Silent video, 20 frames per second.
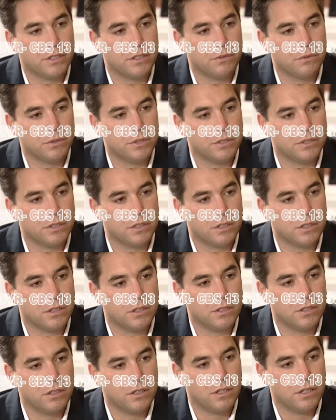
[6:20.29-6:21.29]
It was
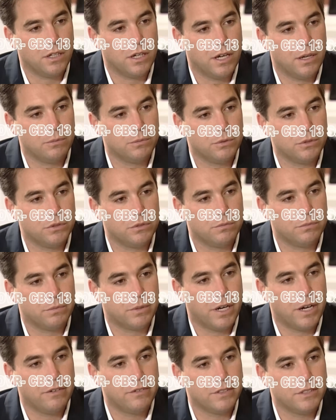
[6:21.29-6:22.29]
an absolute
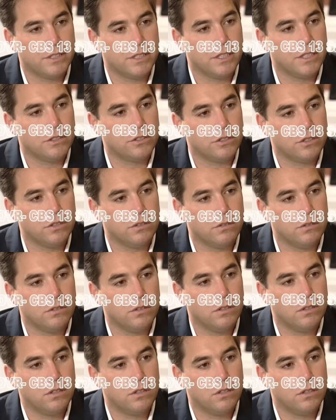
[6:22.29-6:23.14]
privacy issue.